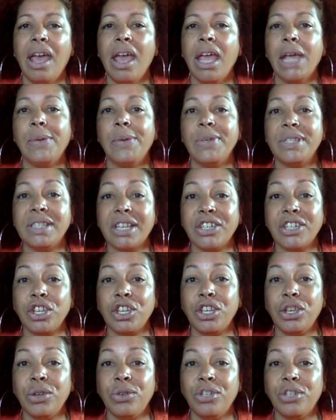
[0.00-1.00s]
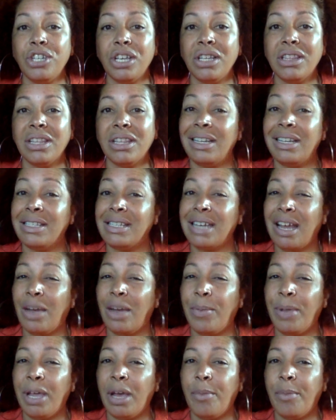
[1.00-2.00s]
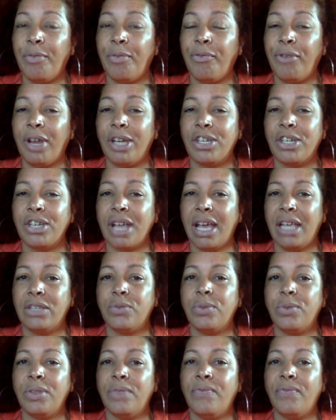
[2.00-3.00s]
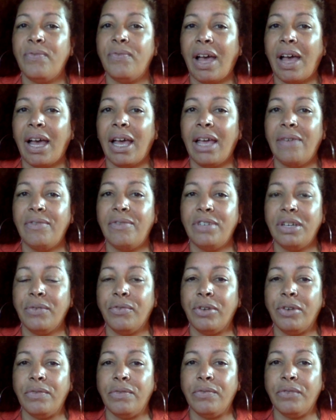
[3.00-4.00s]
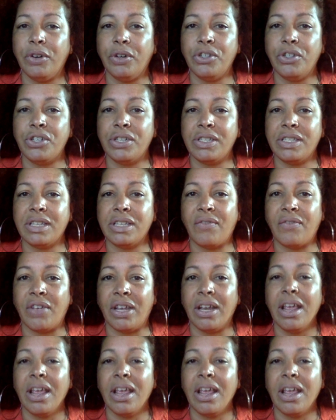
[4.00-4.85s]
It was such a huge hit that it's now become a franchise with 5 different versions of it.